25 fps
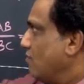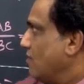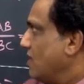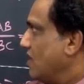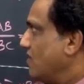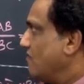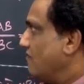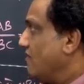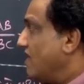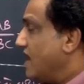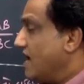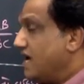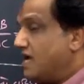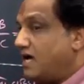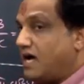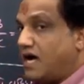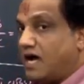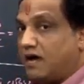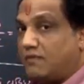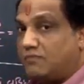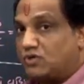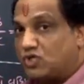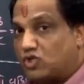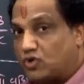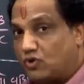but why
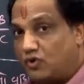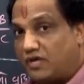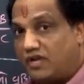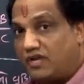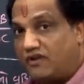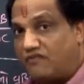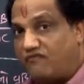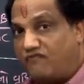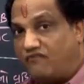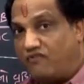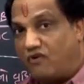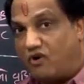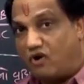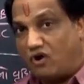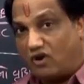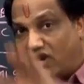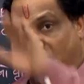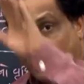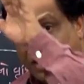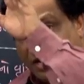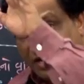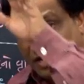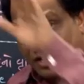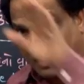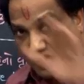I am showing
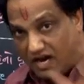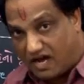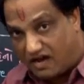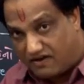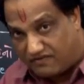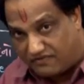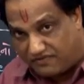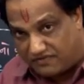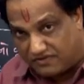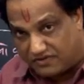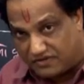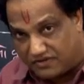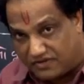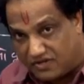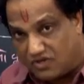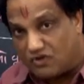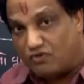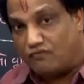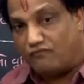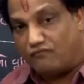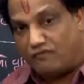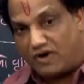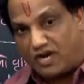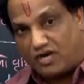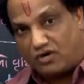falling graph,
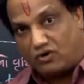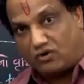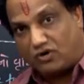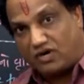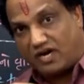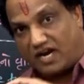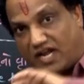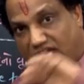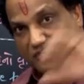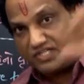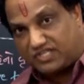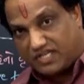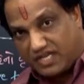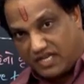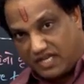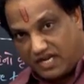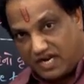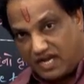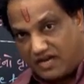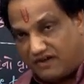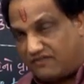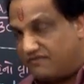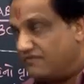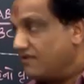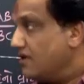why not rising
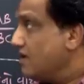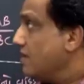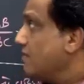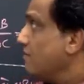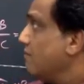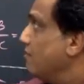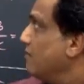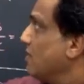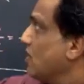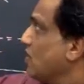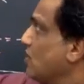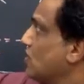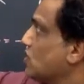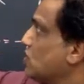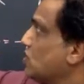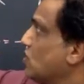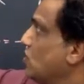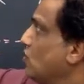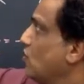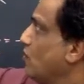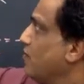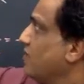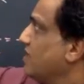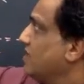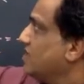graph? Because
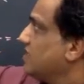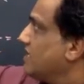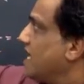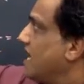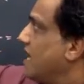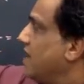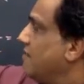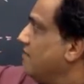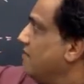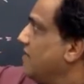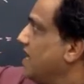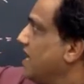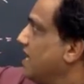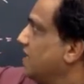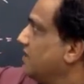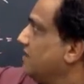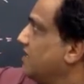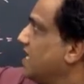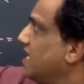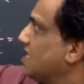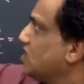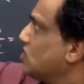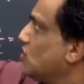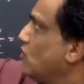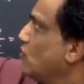slope is m,
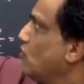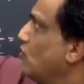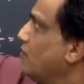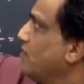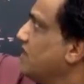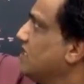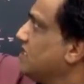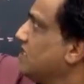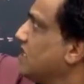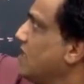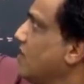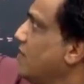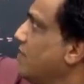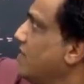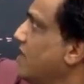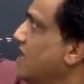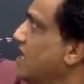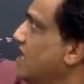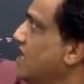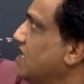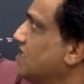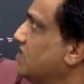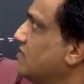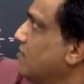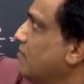and that slope is how
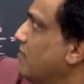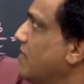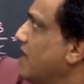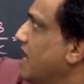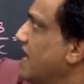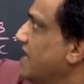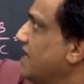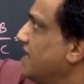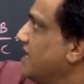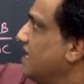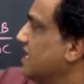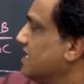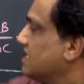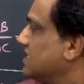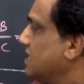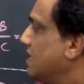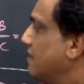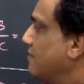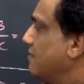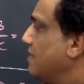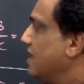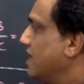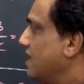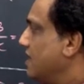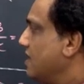much? Minus
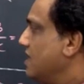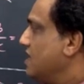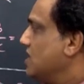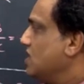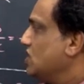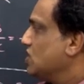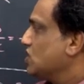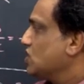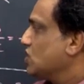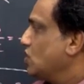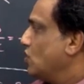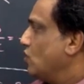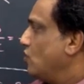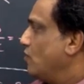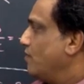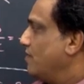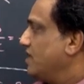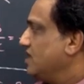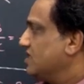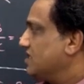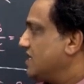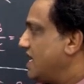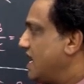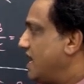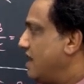lambda. Slope
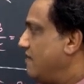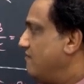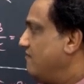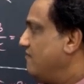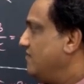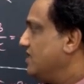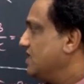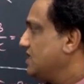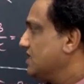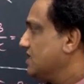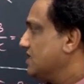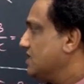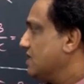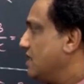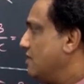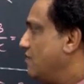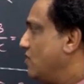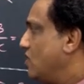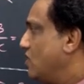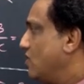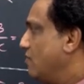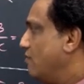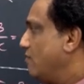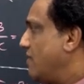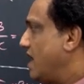is m, which is,
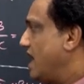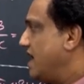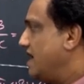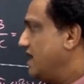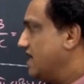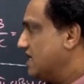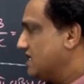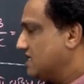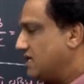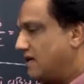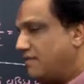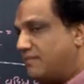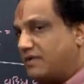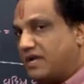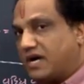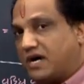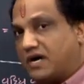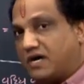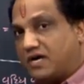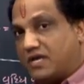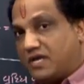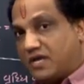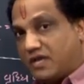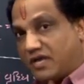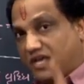come on, minus
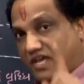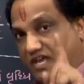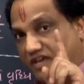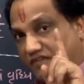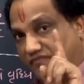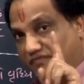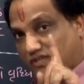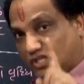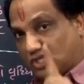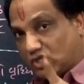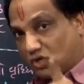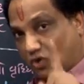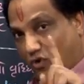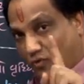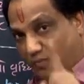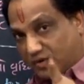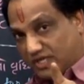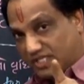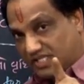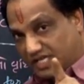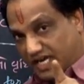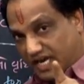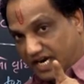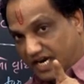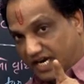lambda. If the slope
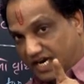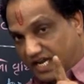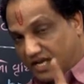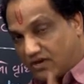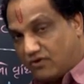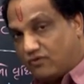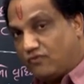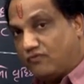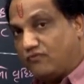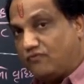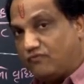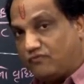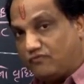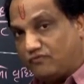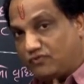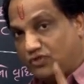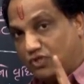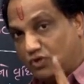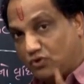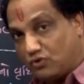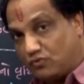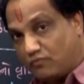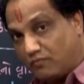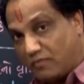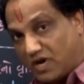is negative,
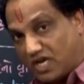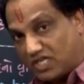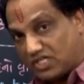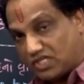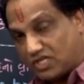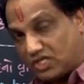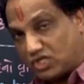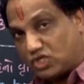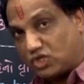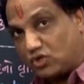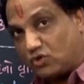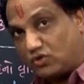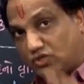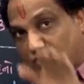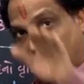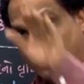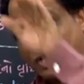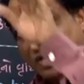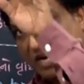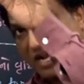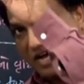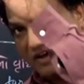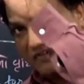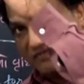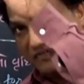you must show the
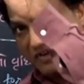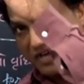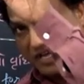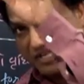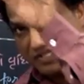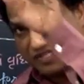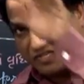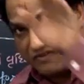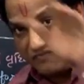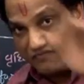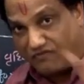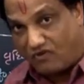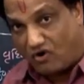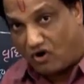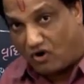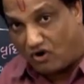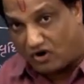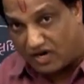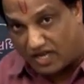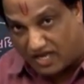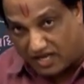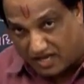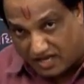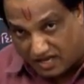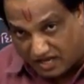graph as a
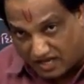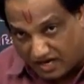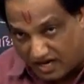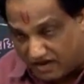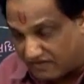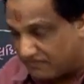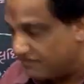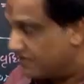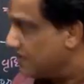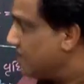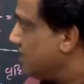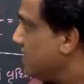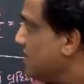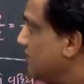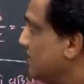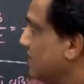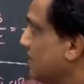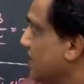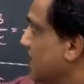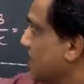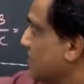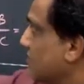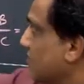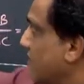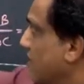falling graph.
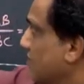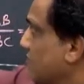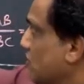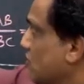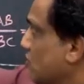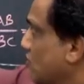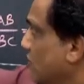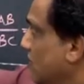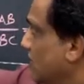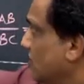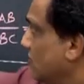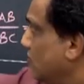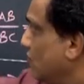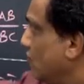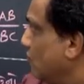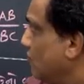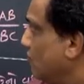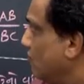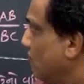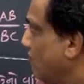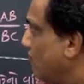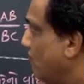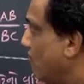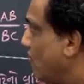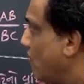That's why I am showing
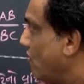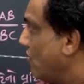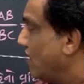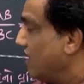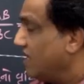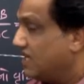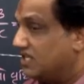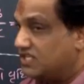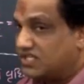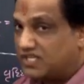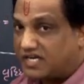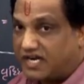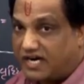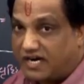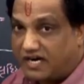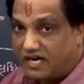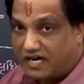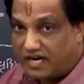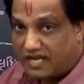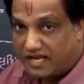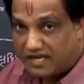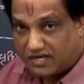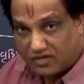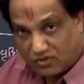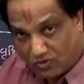you falling
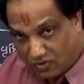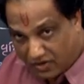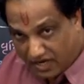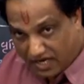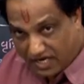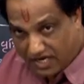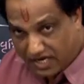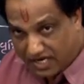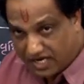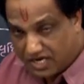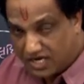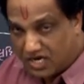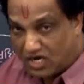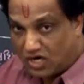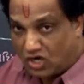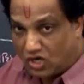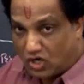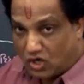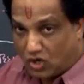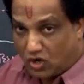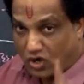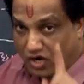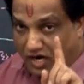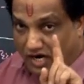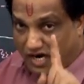straight line, okay?
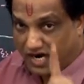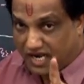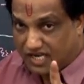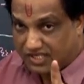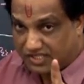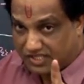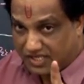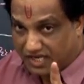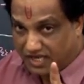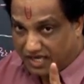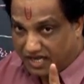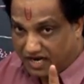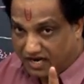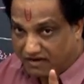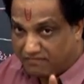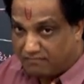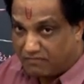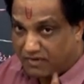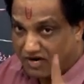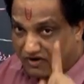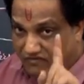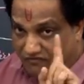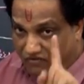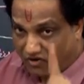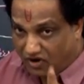Not rising
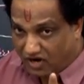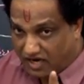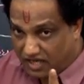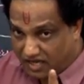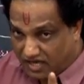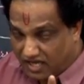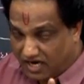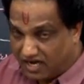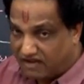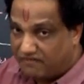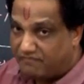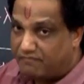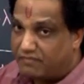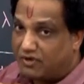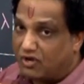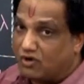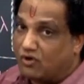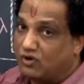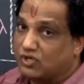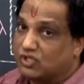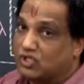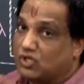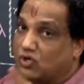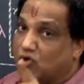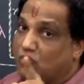graph, but falling graph,
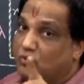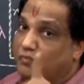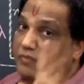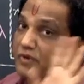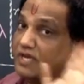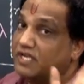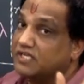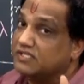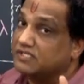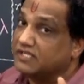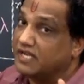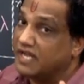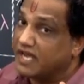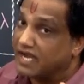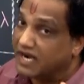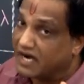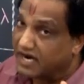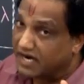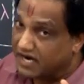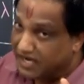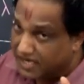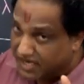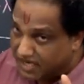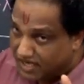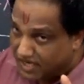because slope is
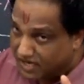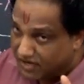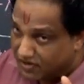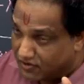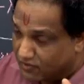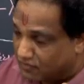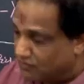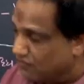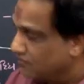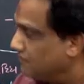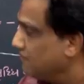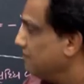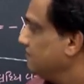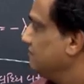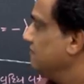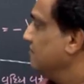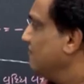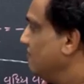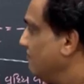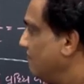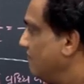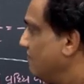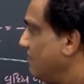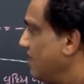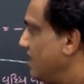negative.
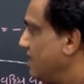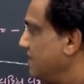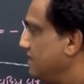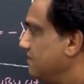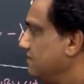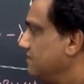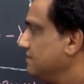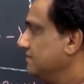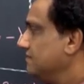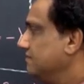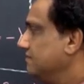Fine.